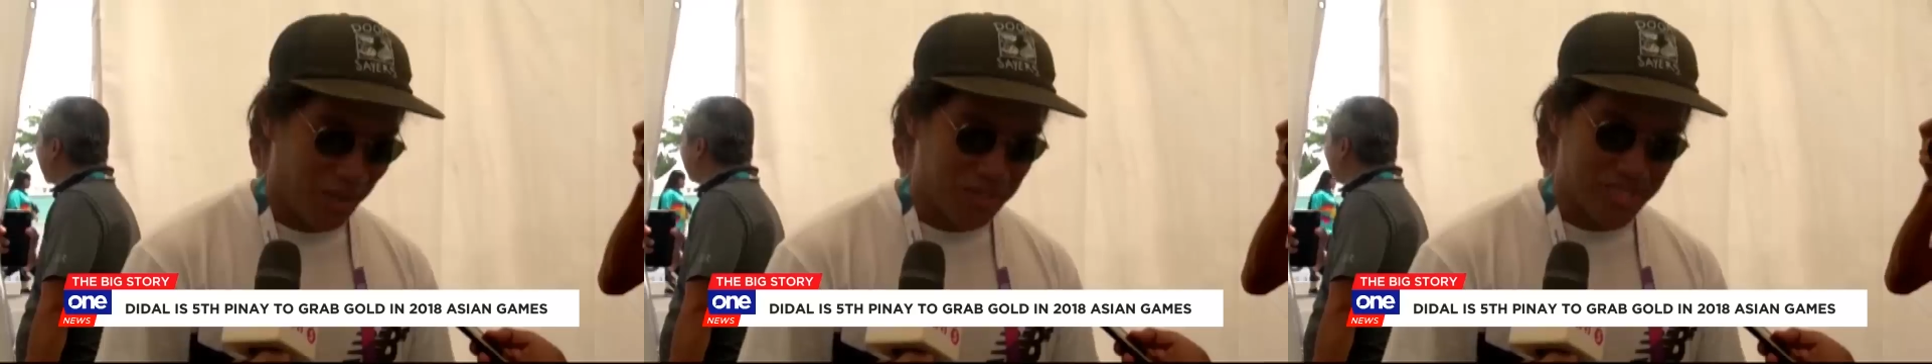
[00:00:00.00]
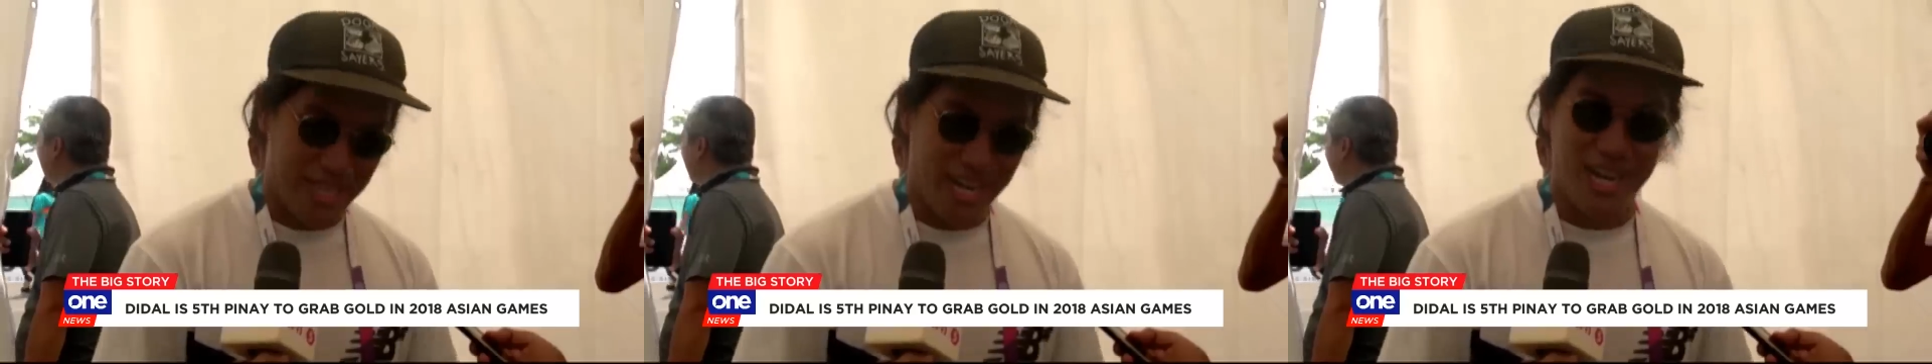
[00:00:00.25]

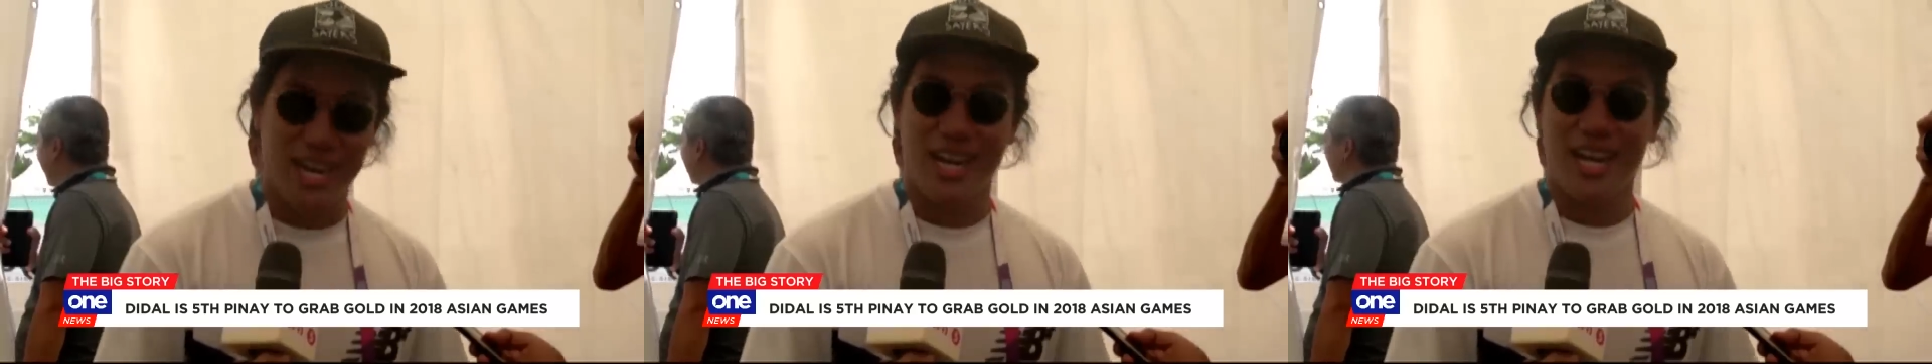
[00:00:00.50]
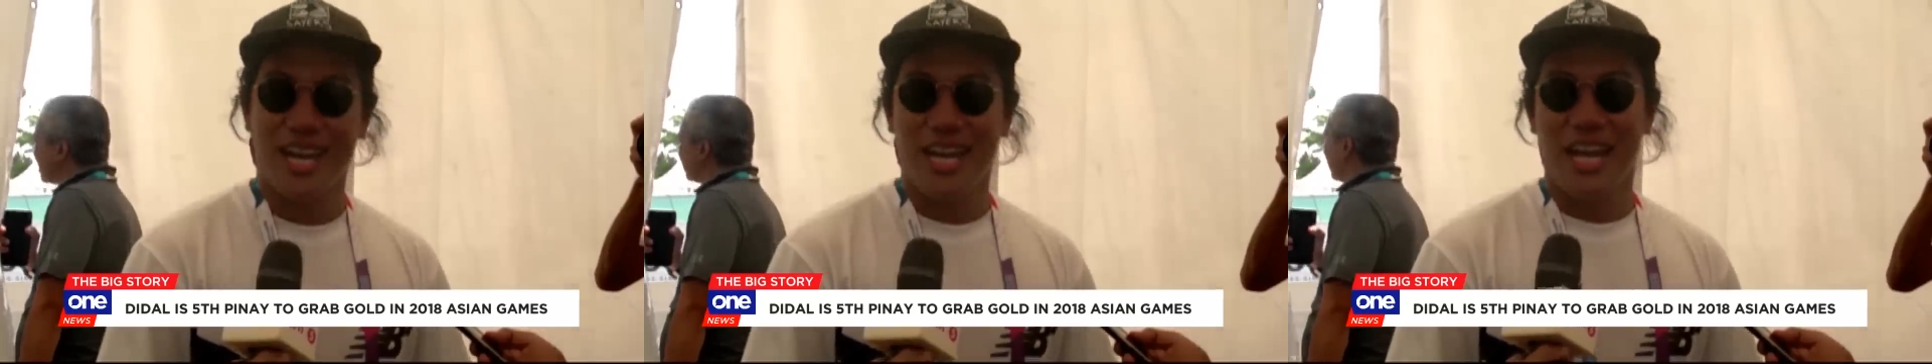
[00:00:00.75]
there
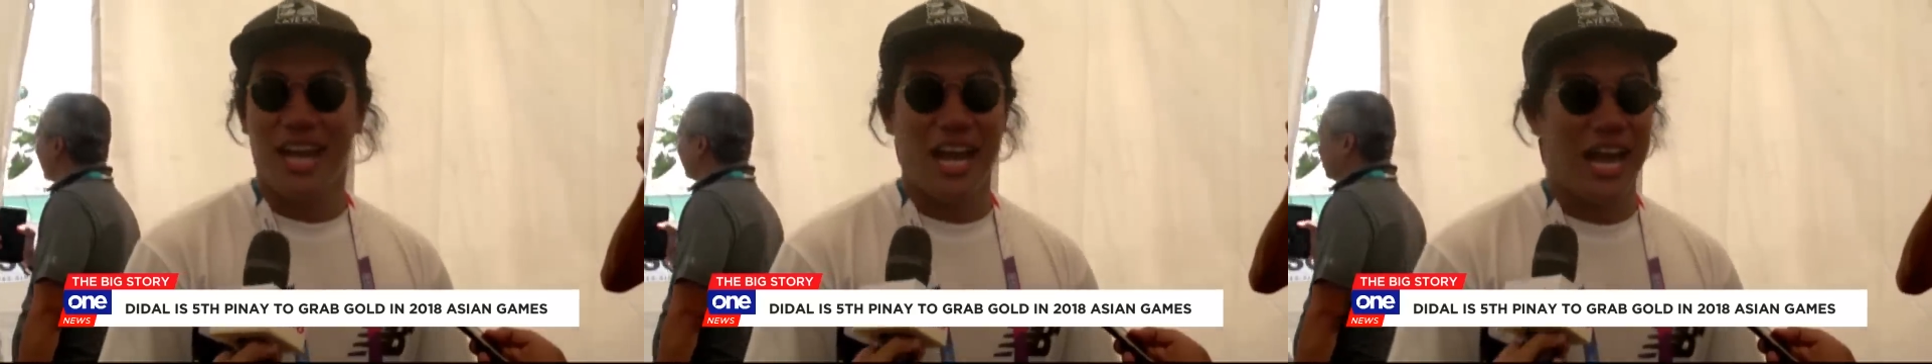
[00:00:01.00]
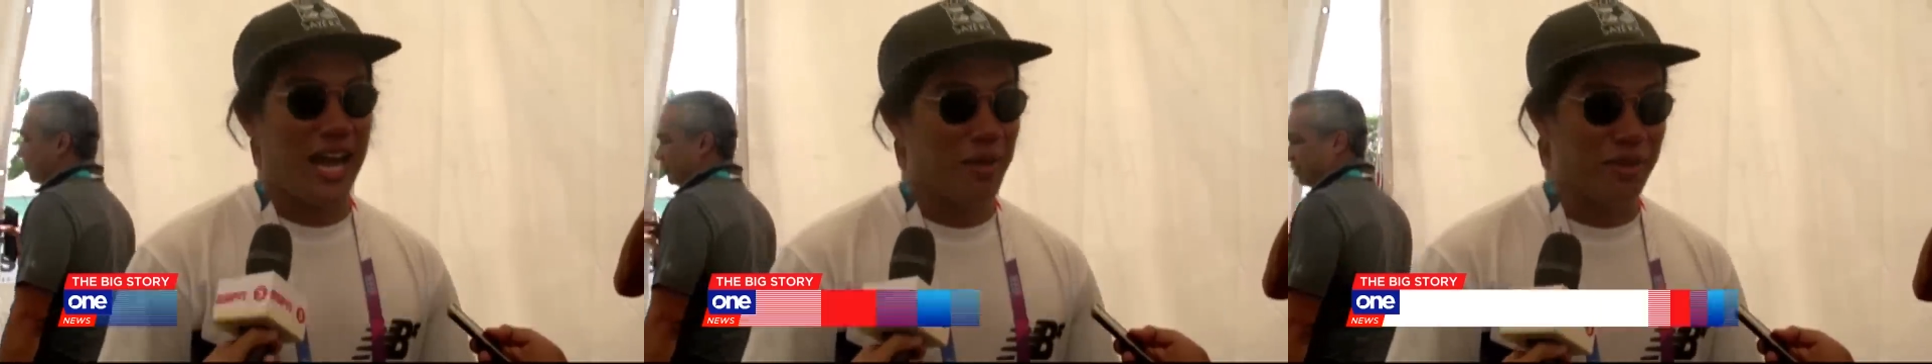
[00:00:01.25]

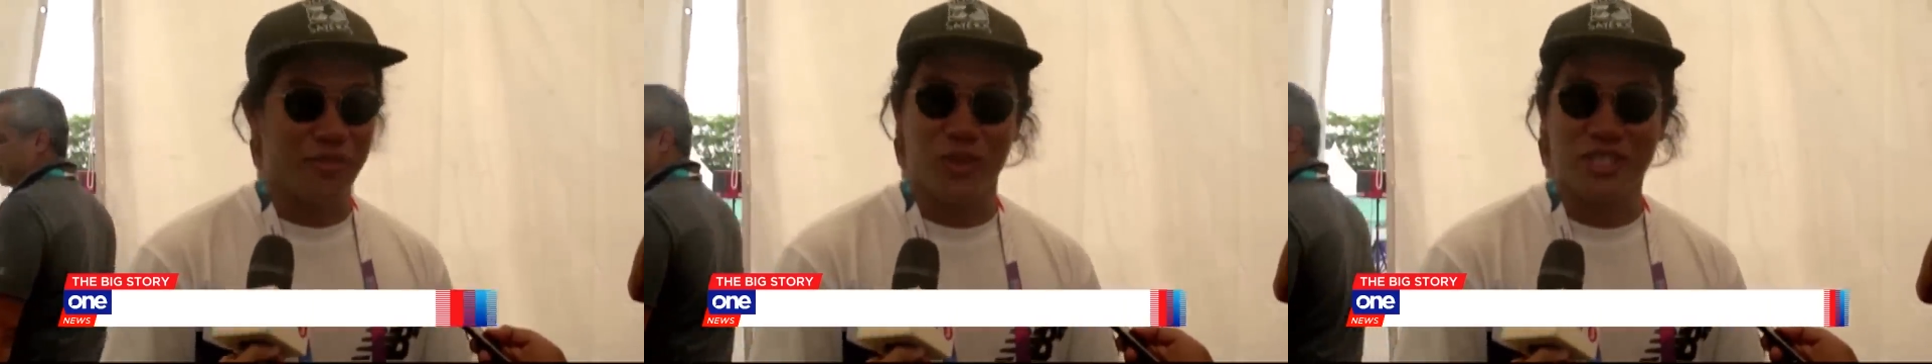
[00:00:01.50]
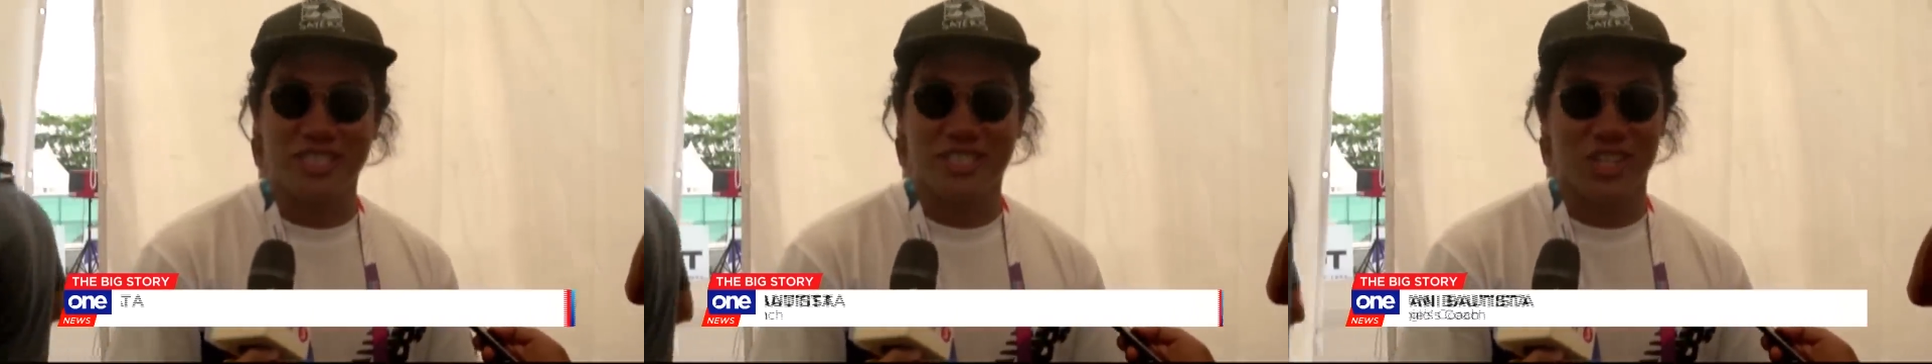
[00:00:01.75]
uh, before
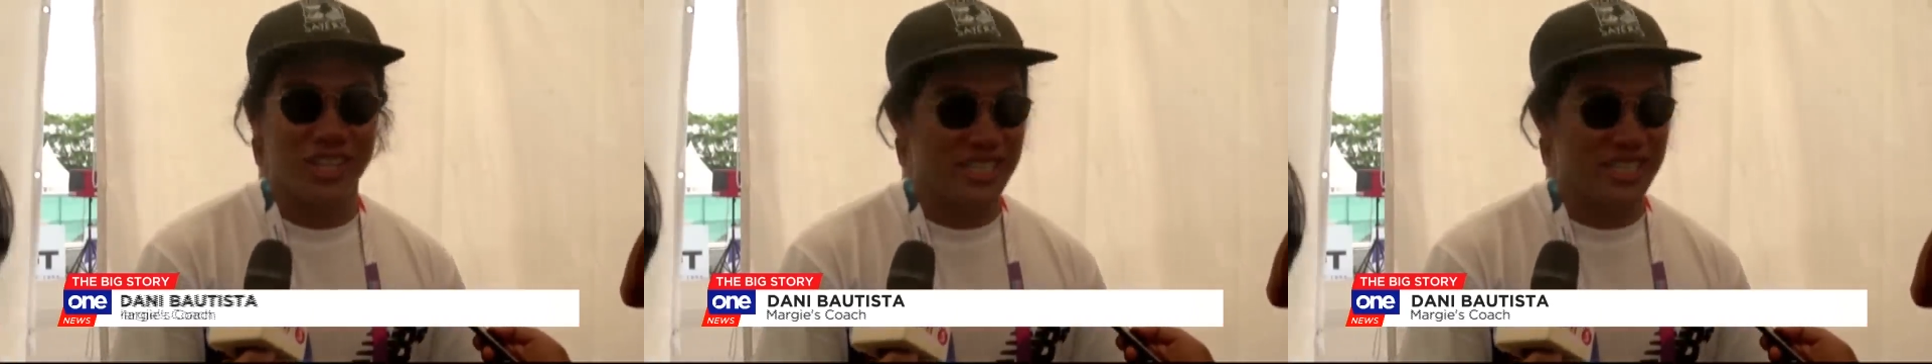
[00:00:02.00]
she started